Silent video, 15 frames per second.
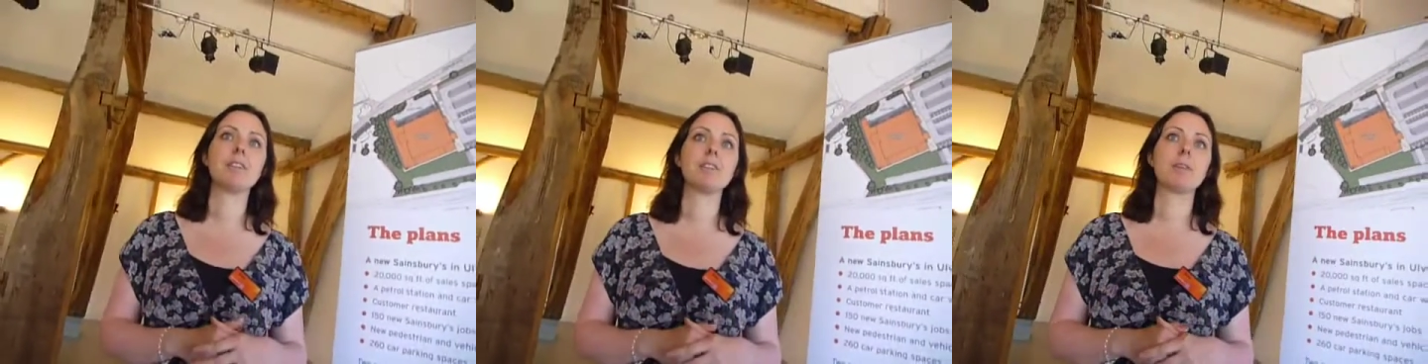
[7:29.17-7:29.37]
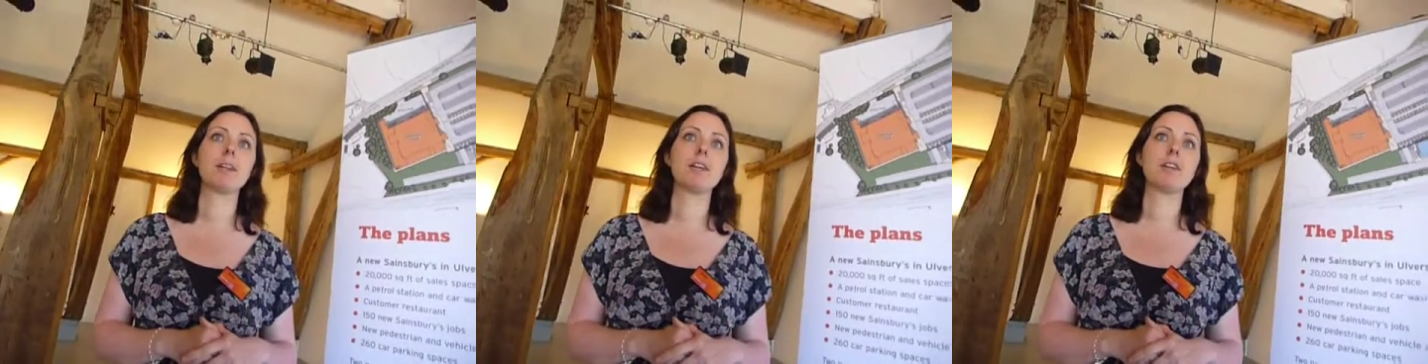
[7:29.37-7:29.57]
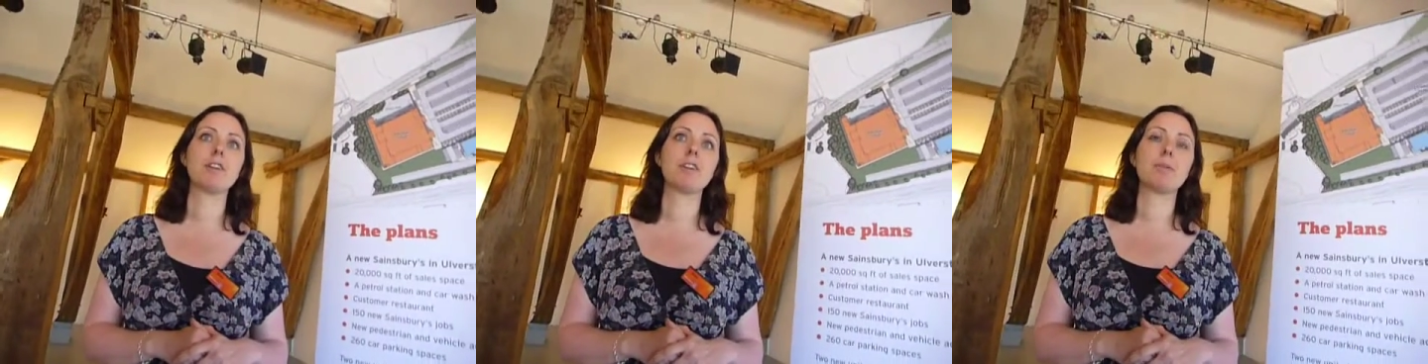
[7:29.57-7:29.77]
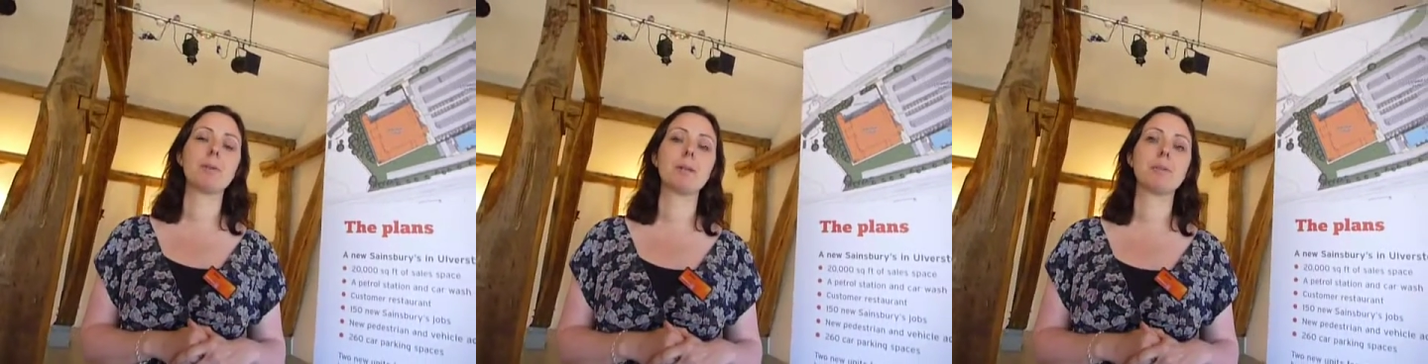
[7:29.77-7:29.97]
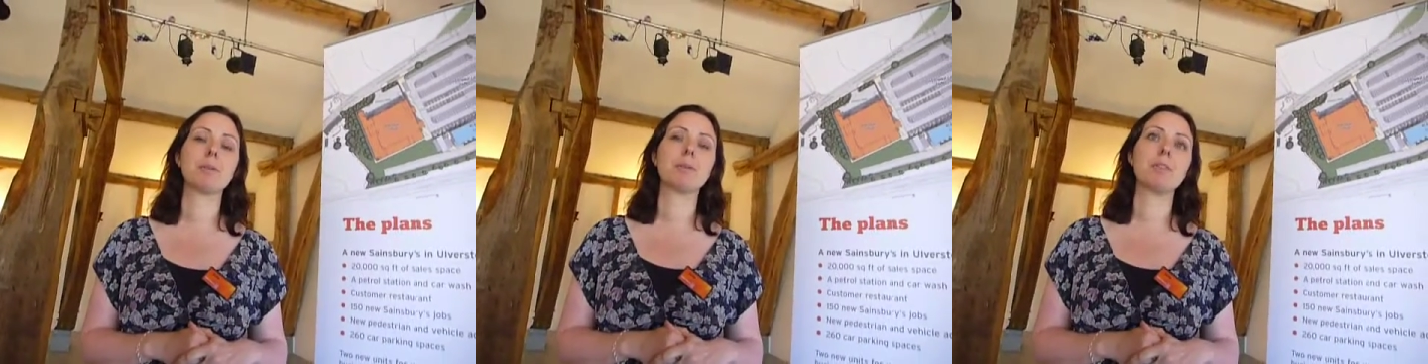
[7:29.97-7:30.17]
to encourage
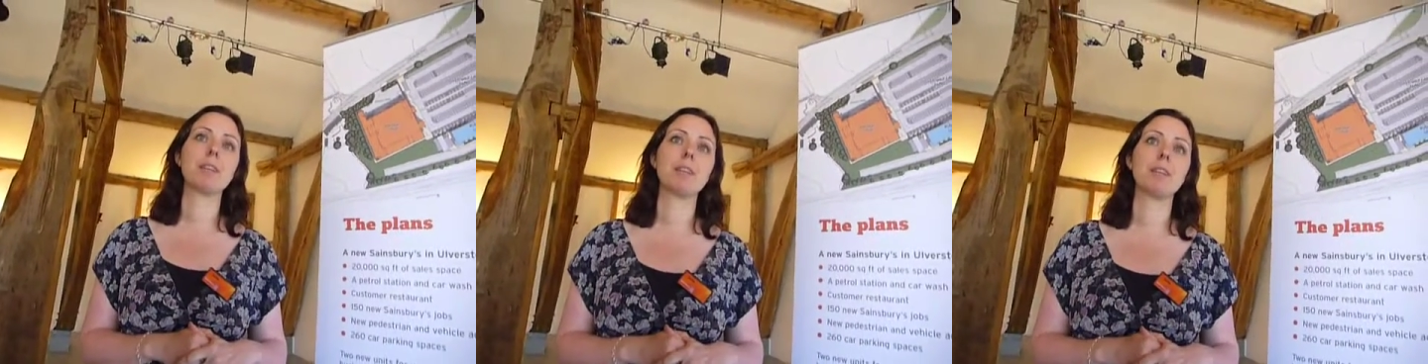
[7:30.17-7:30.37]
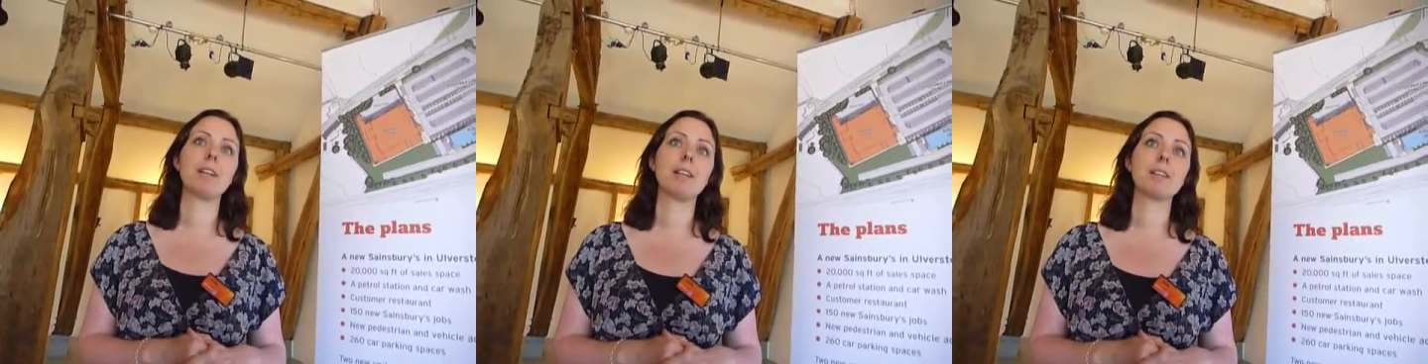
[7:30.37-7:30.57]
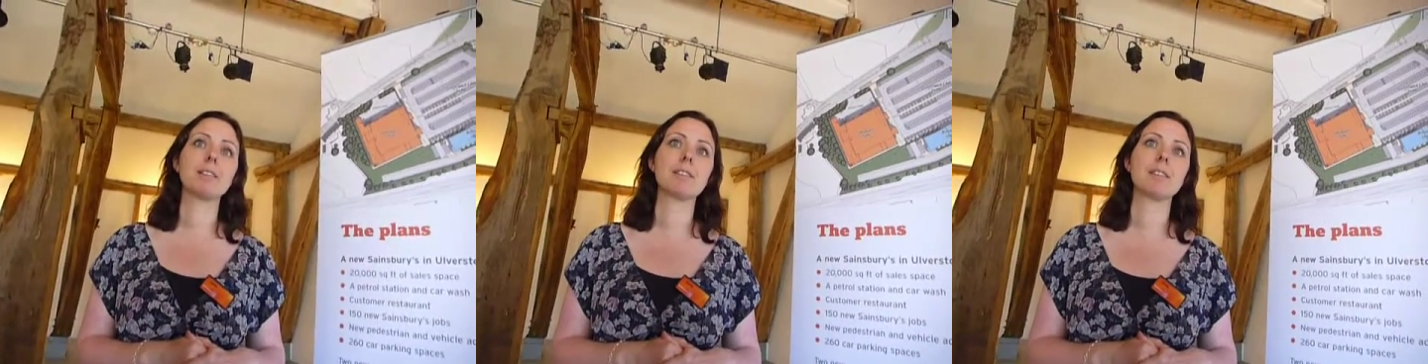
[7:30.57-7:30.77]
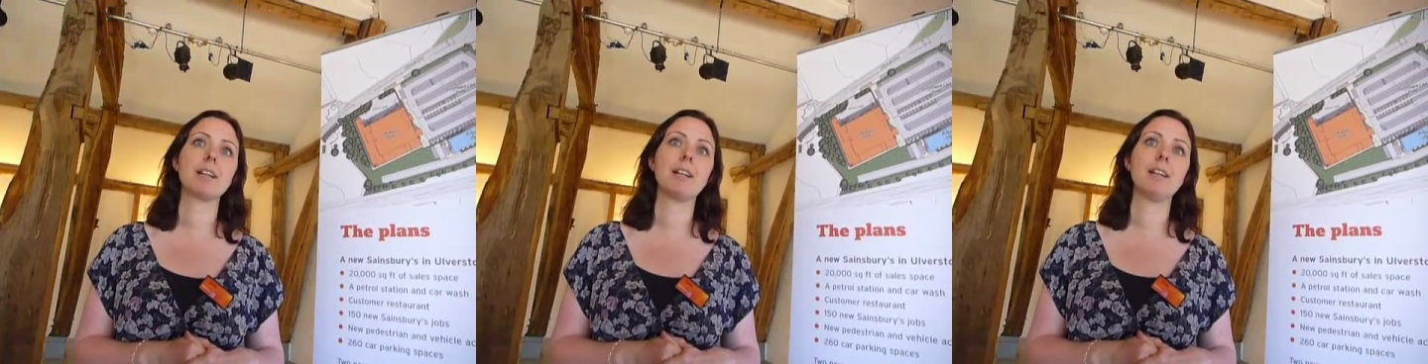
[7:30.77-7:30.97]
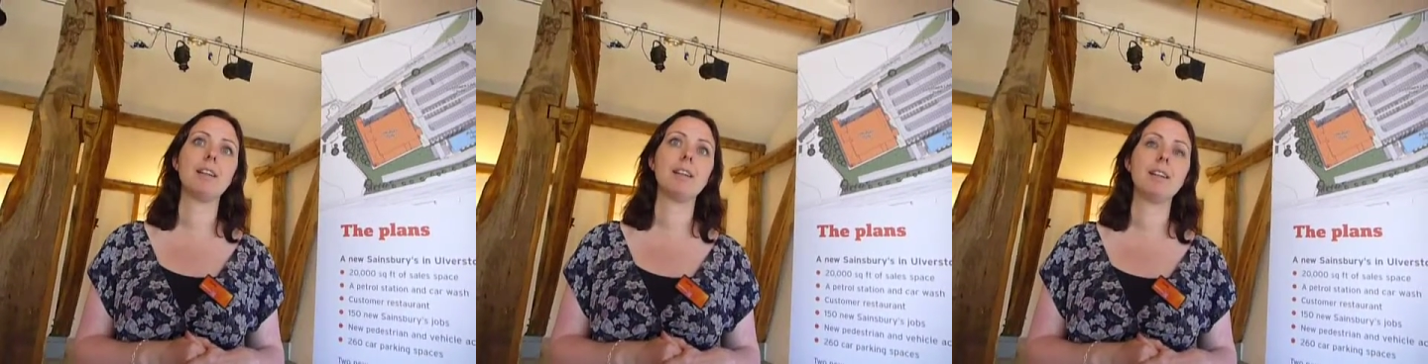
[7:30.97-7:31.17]
people to do that as
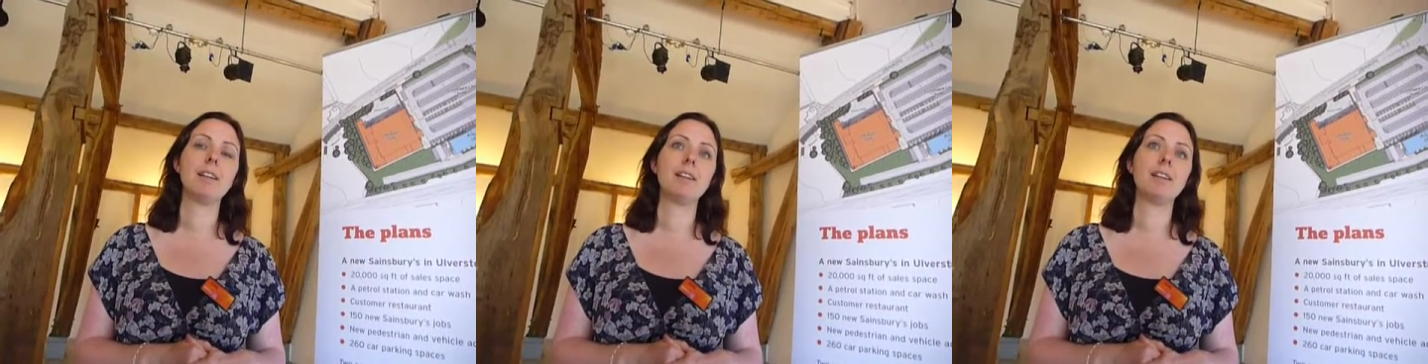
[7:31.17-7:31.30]
well.